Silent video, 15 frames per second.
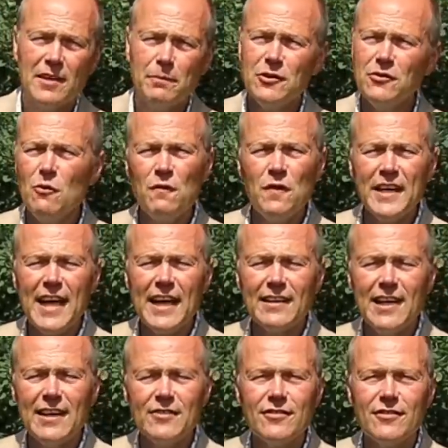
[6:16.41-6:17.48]
But don't forget,
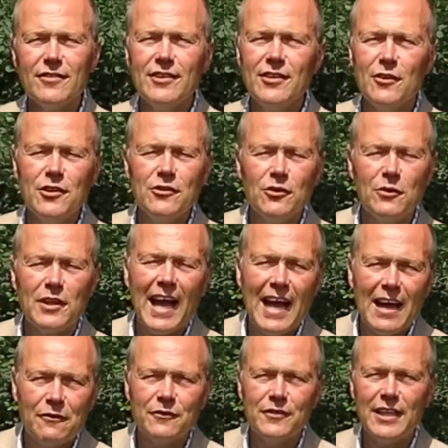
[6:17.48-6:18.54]
it's, you know, you don't
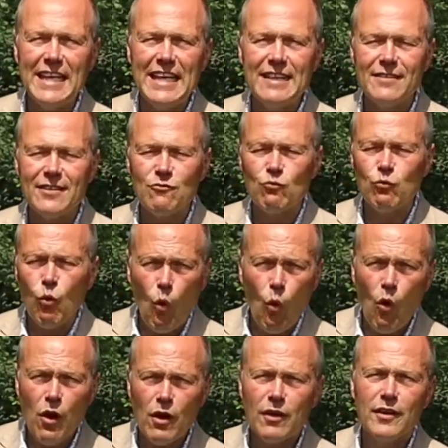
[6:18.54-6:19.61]
have to eat it
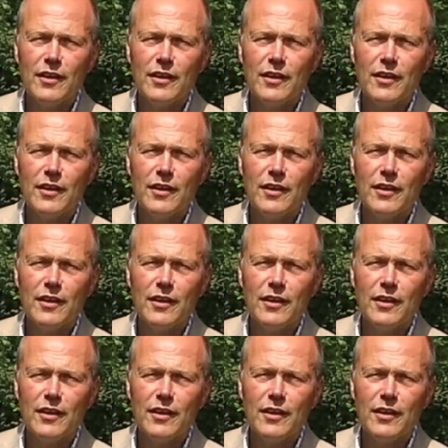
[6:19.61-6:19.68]
raw.